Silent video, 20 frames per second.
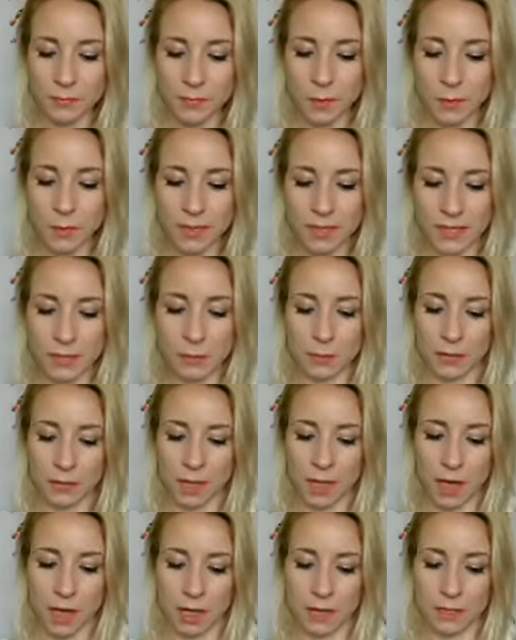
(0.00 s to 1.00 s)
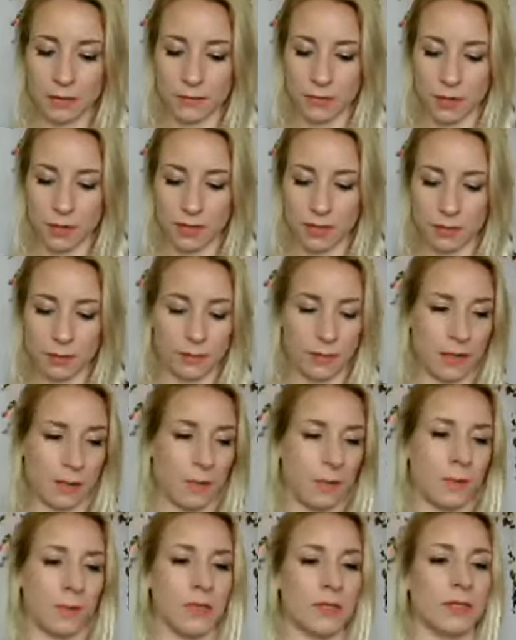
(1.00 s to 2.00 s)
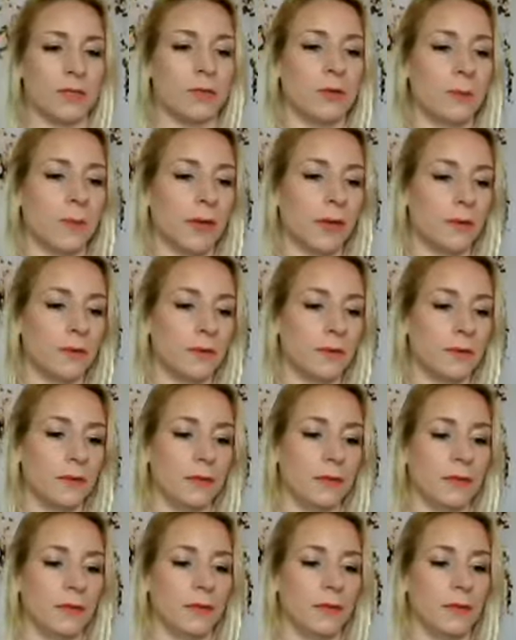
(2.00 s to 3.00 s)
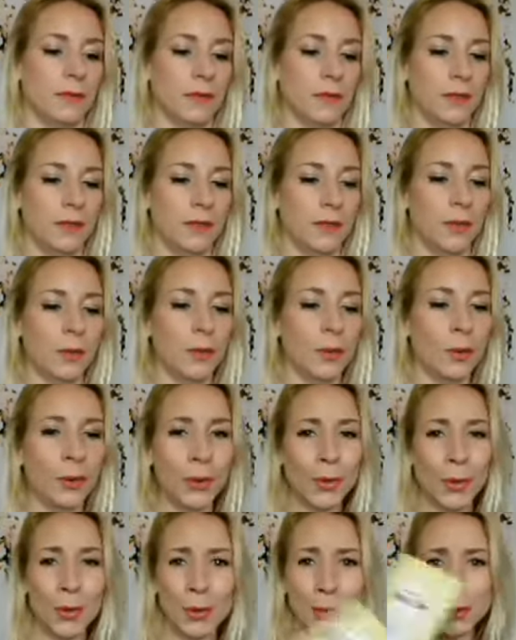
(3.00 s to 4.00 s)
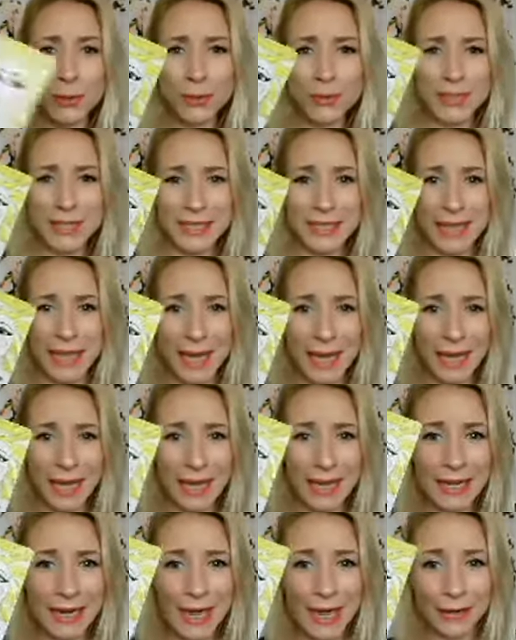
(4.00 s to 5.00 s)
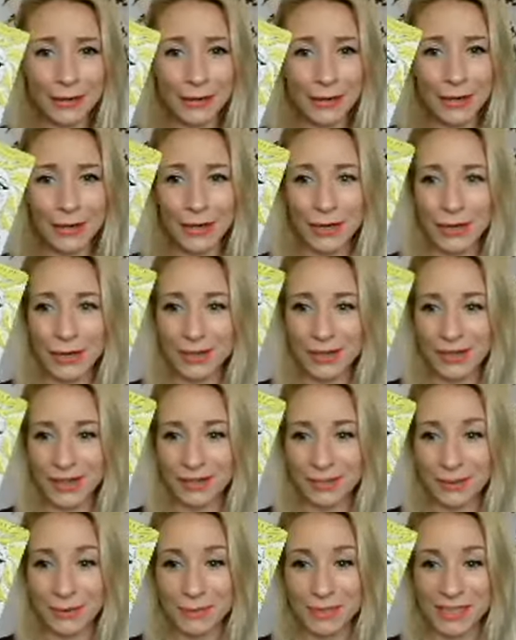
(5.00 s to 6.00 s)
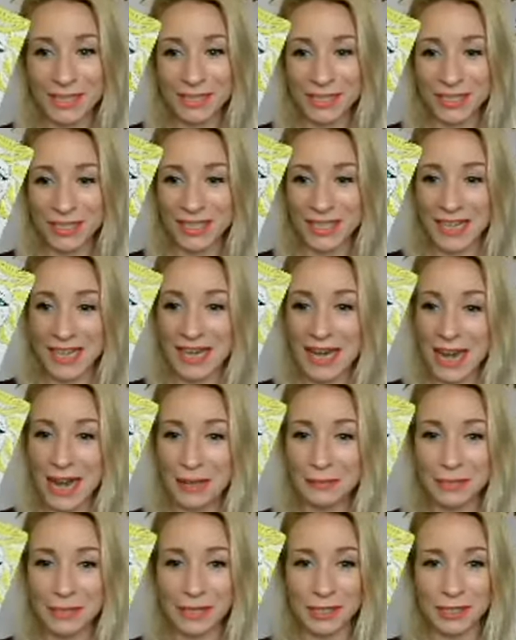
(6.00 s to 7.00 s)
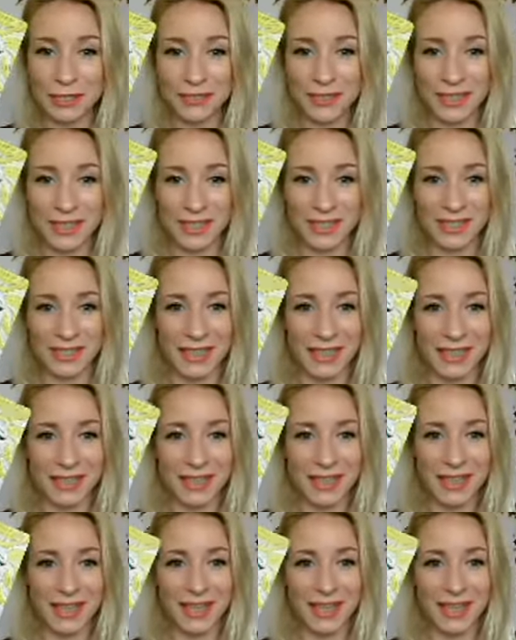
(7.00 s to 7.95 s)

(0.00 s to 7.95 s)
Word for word: We'll see what the cards have got to... Oh, that one wants to come up. Oh, see, now look. What was I just saying? Hi, Marjorie, darling.